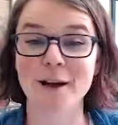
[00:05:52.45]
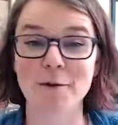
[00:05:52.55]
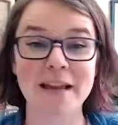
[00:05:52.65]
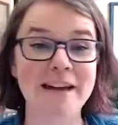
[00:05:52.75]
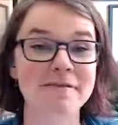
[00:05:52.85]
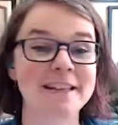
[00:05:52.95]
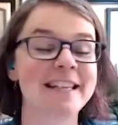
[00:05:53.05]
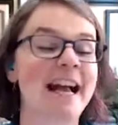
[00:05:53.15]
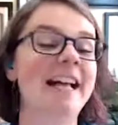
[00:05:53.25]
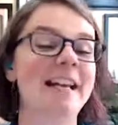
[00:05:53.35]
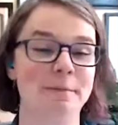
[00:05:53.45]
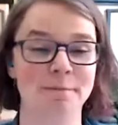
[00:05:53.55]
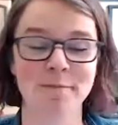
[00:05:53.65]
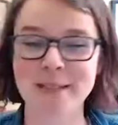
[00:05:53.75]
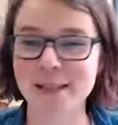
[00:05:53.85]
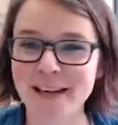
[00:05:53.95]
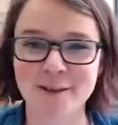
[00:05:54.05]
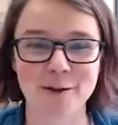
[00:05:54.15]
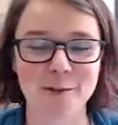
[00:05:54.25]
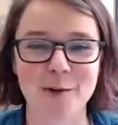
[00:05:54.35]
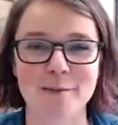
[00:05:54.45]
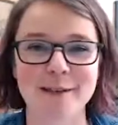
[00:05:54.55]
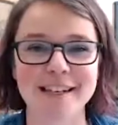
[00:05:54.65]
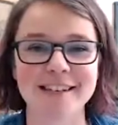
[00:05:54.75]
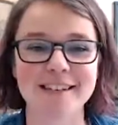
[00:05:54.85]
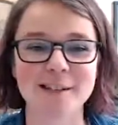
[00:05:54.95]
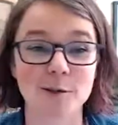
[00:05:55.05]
we have the time to make those promises.